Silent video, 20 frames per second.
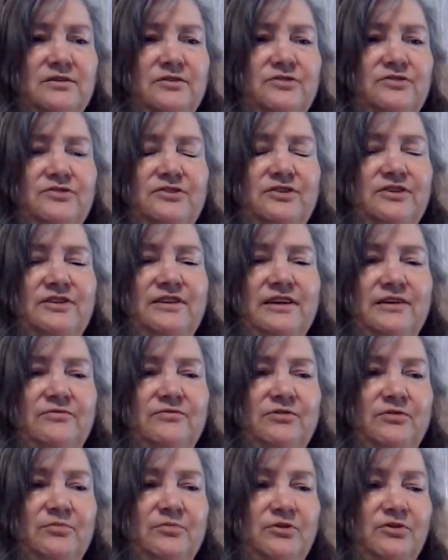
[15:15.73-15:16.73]
She did
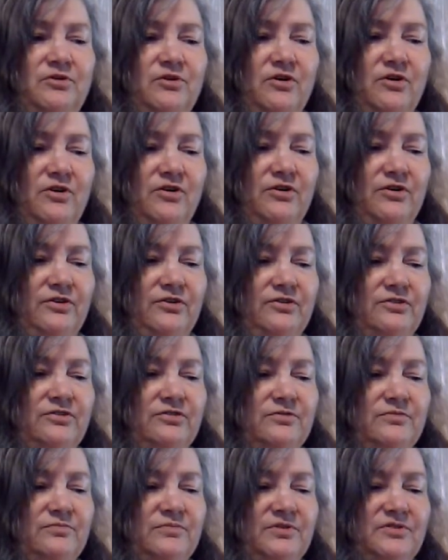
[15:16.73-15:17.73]
that from her
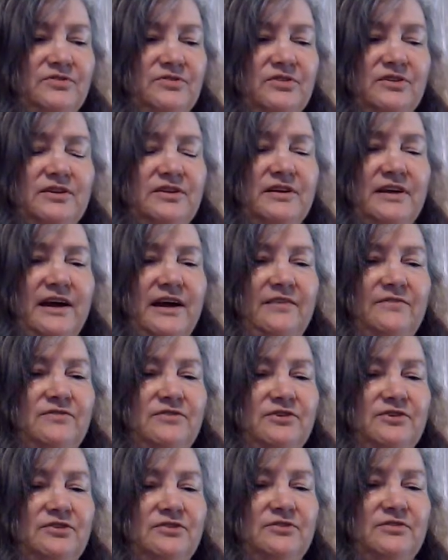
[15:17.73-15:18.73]
heart, but she didn't have
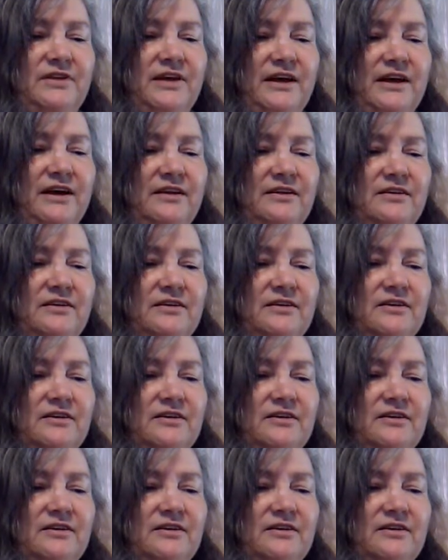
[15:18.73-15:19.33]
to do that.